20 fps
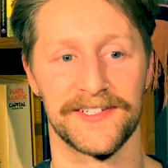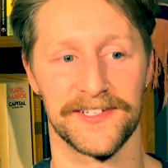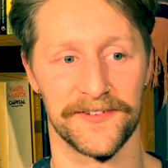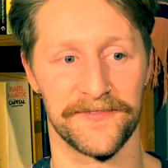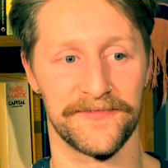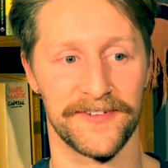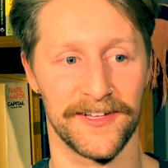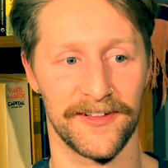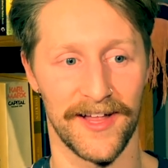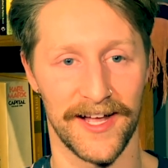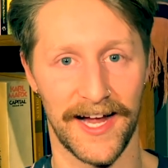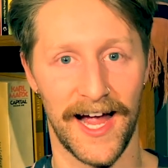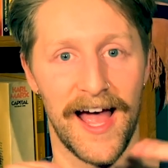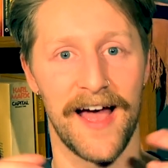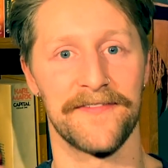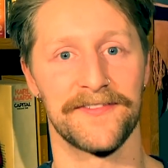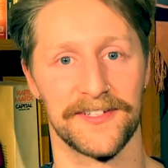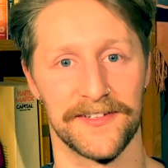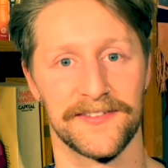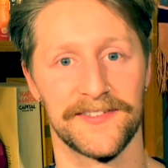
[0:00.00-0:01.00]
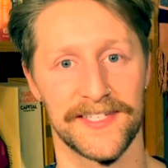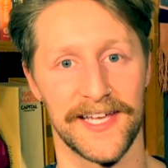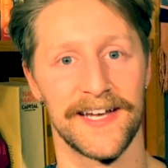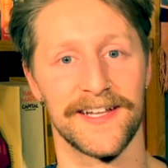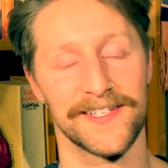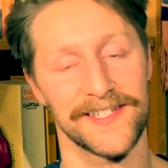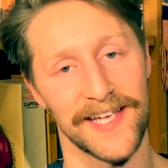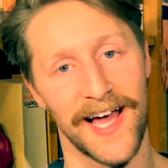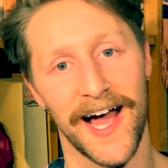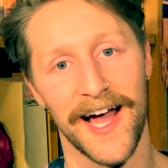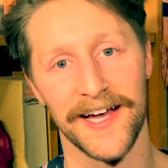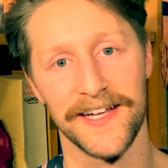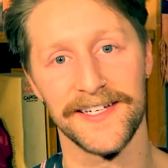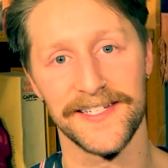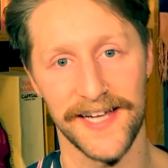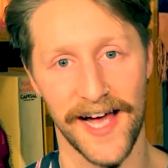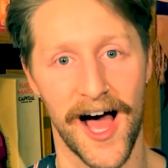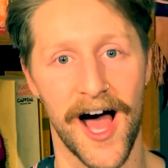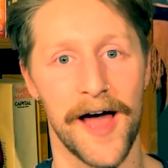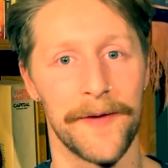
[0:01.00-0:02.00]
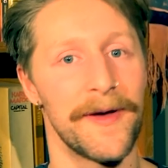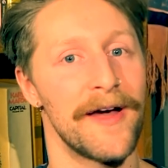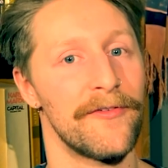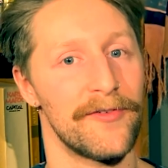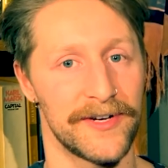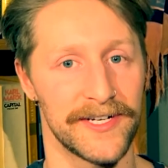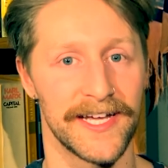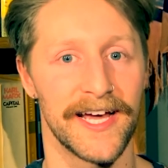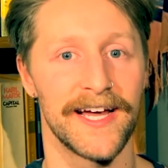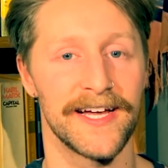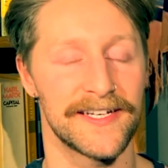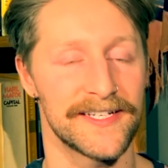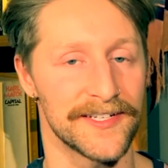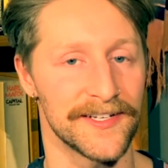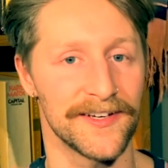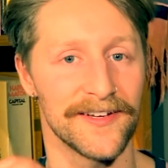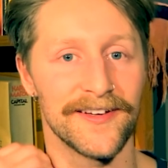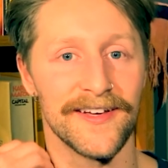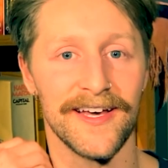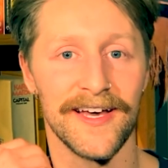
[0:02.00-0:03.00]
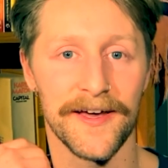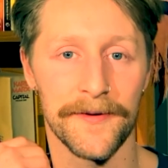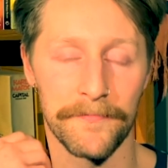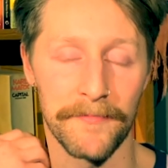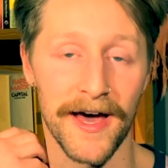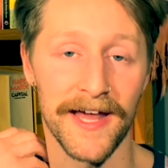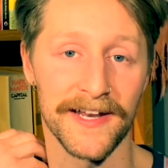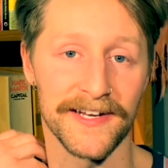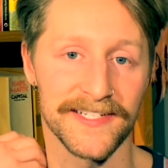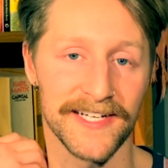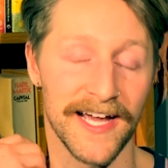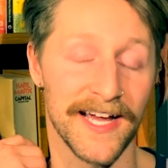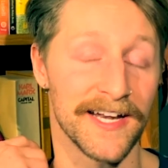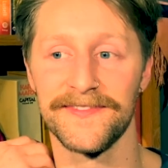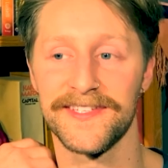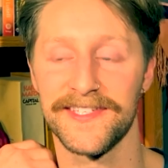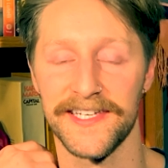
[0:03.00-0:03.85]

to feel like I have to set aside time every day to meditate,